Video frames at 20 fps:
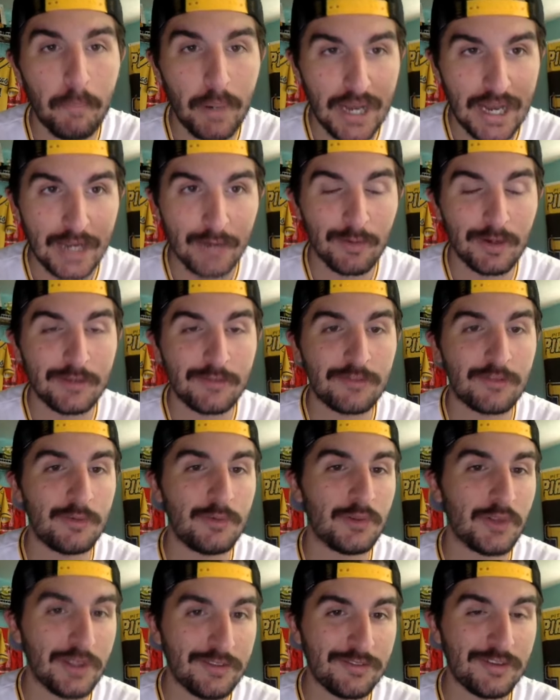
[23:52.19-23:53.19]
Pirates to
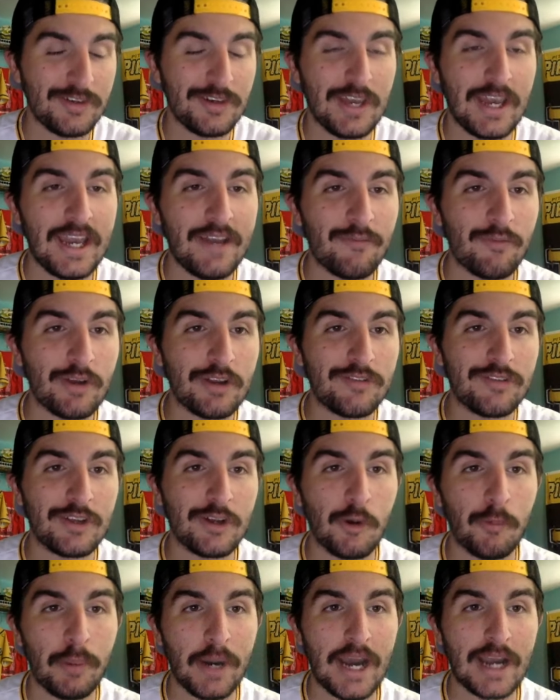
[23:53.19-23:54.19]
listen to every
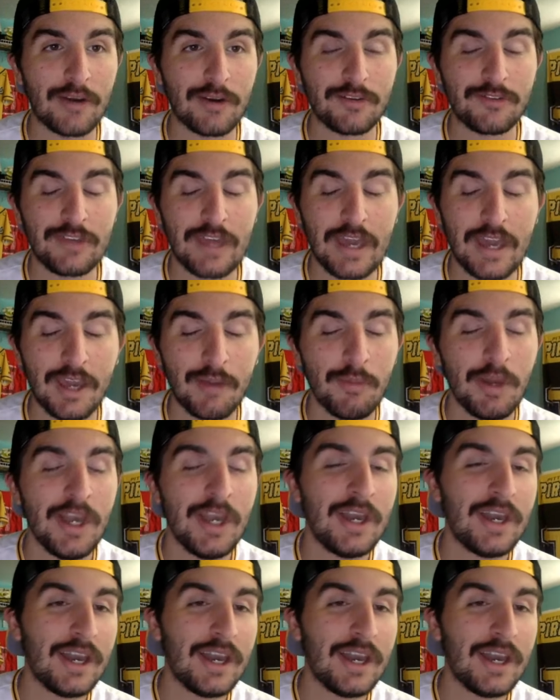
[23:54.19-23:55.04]
single Pirates game